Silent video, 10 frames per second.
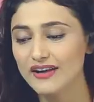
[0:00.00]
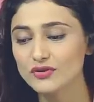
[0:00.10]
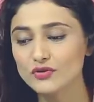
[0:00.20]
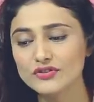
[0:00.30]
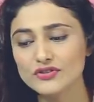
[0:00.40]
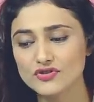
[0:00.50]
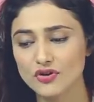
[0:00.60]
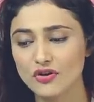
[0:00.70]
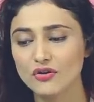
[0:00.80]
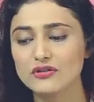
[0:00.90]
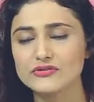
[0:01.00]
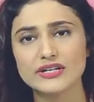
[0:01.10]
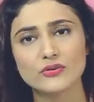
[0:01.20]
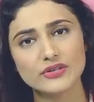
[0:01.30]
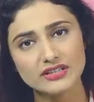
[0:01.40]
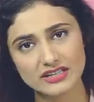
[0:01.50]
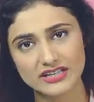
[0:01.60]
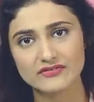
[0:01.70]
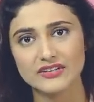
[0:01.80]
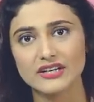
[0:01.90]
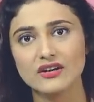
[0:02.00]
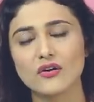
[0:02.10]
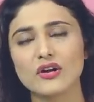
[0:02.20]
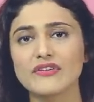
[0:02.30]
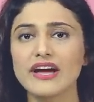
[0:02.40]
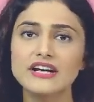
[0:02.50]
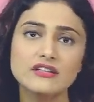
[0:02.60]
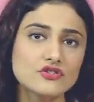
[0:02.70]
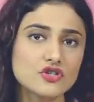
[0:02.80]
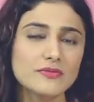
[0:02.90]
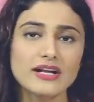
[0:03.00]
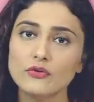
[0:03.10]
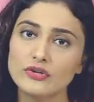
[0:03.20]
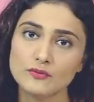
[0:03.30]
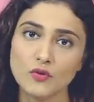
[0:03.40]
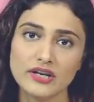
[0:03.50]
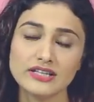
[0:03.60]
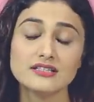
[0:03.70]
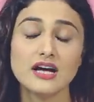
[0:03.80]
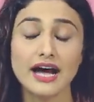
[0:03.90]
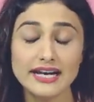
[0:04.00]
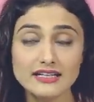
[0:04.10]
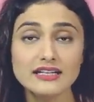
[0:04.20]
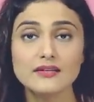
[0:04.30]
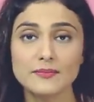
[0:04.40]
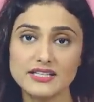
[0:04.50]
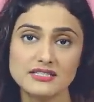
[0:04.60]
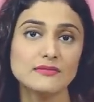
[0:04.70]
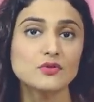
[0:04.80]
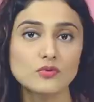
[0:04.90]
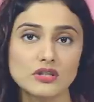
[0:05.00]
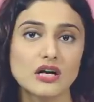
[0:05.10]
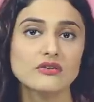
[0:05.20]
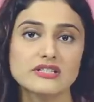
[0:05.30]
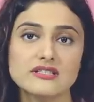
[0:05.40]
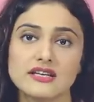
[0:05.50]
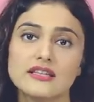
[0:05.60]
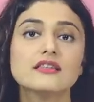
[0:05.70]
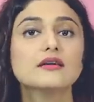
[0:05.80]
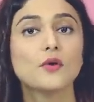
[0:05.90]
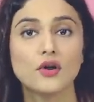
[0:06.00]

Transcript: I have to go for a jog, also I'll go in the evening. Or if I hit the gym, I'll go in the morning. Ideally, the best time to work out is in the